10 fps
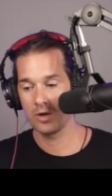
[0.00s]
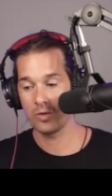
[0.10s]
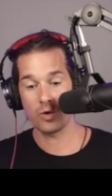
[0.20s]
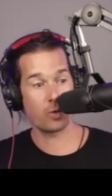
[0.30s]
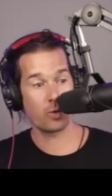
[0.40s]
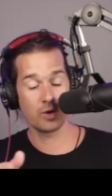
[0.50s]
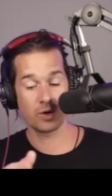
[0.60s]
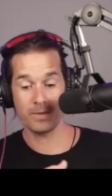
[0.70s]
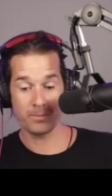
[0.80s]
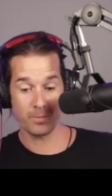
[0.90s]
or we're going to
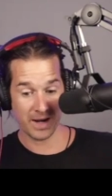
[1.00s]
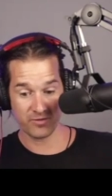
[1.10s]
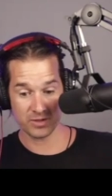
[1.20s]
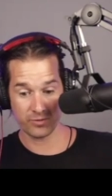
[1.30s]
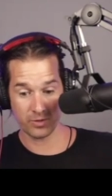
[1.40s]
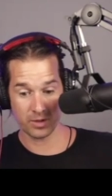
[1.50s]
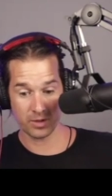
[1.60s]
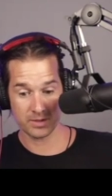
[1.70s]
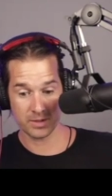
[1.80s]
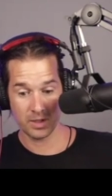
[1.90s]
make breakfast for us,